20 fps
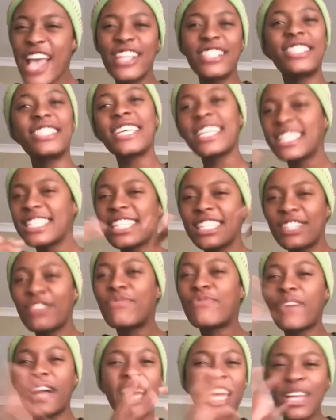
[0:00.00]
You did such a
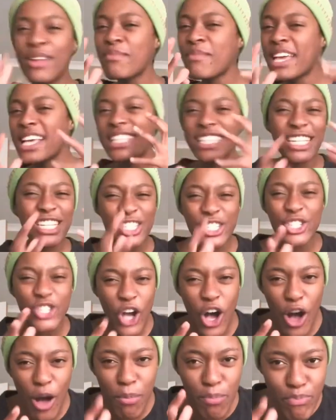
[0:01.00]
fucking amazing
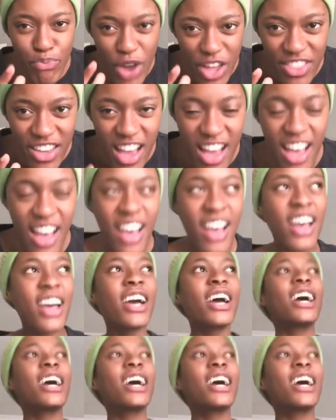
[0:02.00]
job, brother.